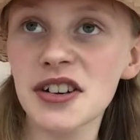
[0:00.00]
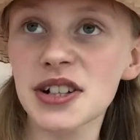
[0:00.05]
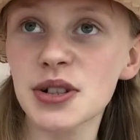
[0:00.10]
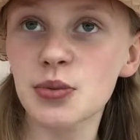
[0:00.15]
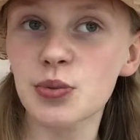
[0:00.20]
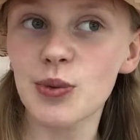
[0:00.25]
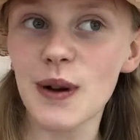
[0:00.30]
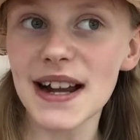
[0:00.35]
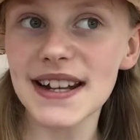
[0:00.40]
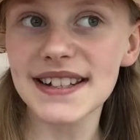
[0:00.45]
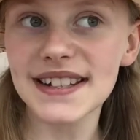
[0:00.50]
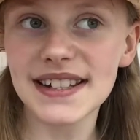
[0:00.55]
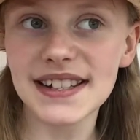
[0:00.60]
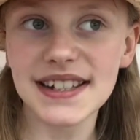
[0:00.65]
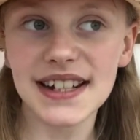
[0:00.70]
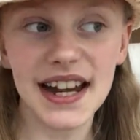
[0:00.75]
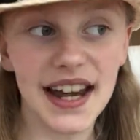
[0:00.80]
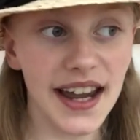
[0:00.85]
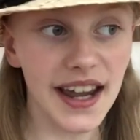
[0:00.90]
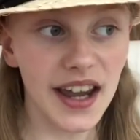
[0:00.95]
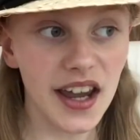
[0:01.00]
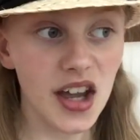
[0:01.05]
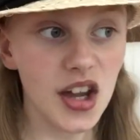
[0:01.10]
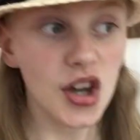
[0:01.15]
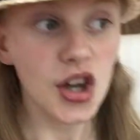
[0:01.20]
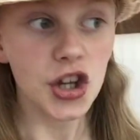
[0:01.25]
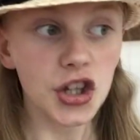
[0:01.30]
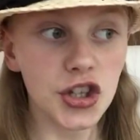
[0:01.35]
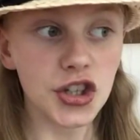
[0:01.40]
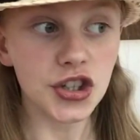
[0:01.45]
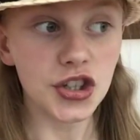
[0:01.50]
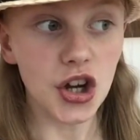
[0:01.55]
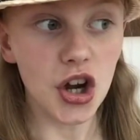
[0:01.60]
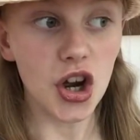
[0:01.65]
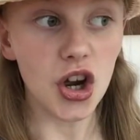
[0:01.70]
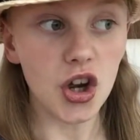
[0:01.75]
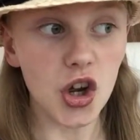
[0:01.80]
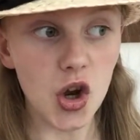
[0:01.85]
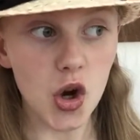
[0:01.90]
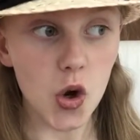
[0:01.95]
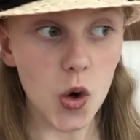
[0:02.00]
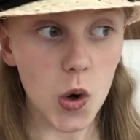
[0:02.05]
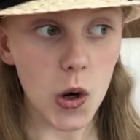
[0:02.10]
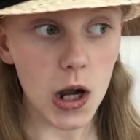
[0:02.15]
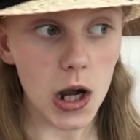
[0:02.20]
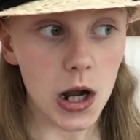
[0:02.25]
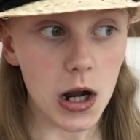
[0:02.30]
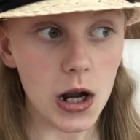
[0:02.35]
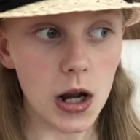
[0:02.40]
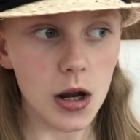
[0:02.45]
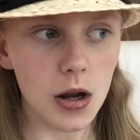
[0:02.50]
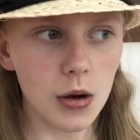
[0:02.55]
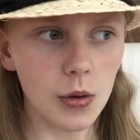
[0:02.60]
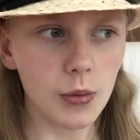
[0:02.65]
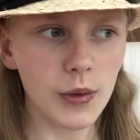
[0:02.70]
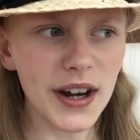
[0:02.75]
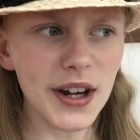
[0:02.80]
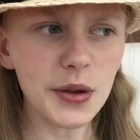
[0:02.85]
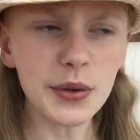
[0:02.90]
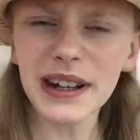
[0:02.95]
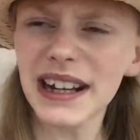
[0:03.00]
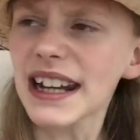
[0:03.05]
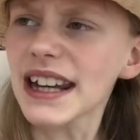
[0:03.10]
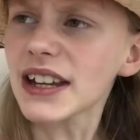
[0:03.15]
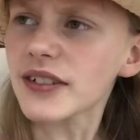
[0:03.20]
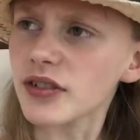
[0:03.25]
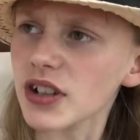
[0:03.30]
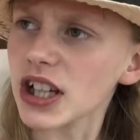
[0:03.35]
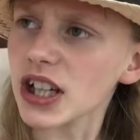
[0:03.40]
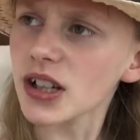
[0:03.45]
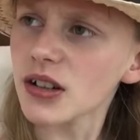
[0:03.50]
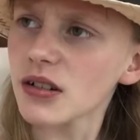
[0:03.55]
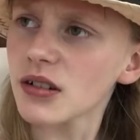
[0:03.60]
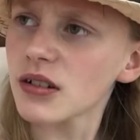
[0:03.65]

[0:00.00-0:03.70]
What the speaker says: It's Wednesday, so when are we leaving?